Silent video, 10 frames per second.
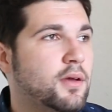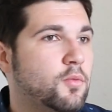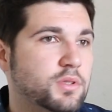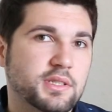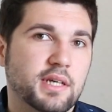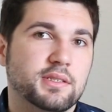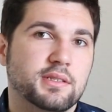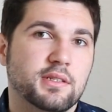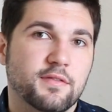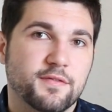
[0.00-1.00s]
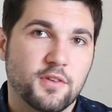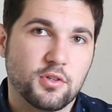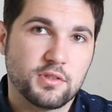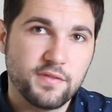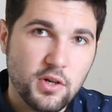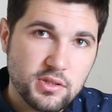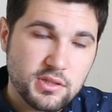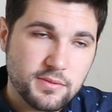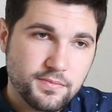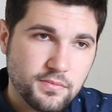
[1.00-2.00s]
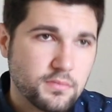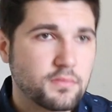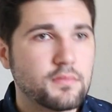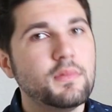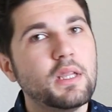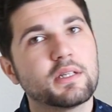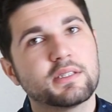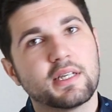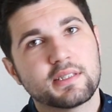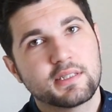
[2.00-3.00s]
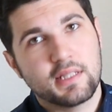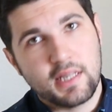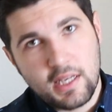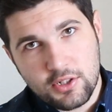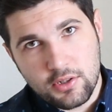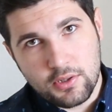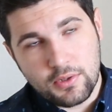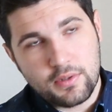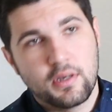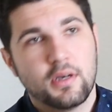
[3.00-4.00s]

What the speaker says: which takes us to the first verse, takes us to the interlude,